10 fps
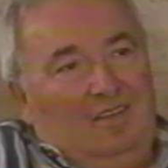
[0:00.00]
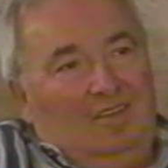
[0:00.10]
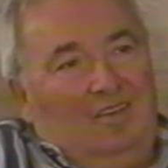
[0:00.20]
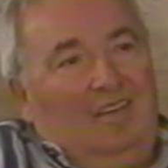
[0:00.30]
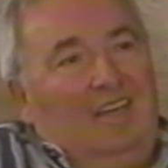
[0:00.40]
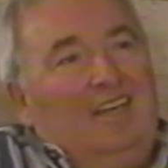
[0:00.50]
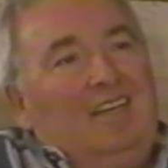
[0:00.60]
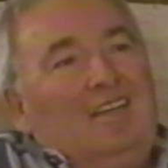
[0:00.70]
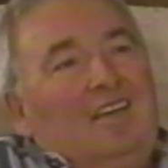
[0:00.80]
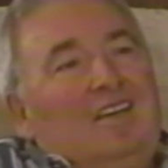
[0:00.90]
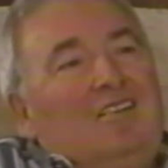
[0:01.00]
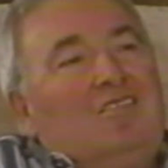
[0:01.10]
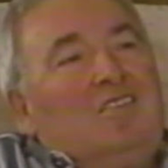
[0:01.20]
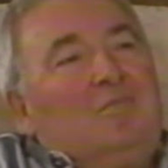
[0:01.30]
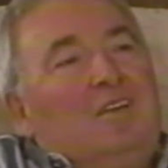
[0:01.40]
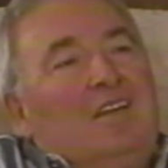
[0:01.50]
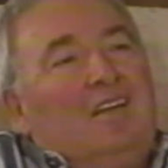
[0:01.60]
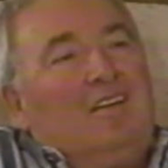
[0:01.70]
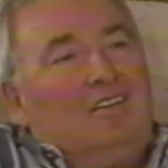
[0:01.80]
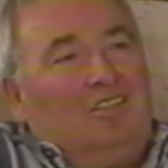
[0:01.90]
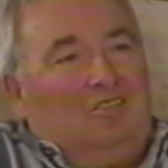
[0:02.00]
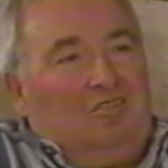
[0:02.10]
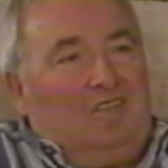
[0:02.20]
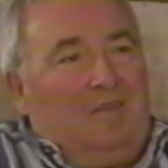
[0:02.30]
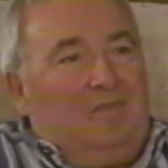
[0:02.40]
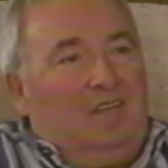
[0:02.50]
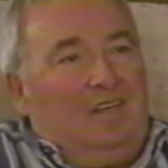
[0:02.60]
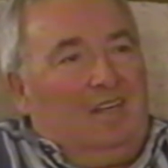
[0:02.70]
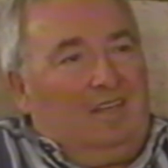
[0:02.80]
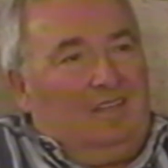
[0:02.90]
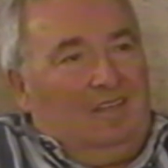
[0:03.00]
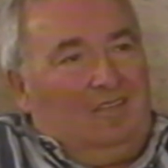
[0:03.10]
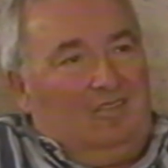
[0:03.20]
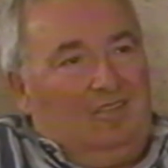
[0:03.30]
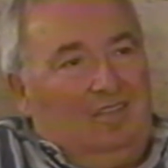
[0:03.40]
Or any similarity to something like this.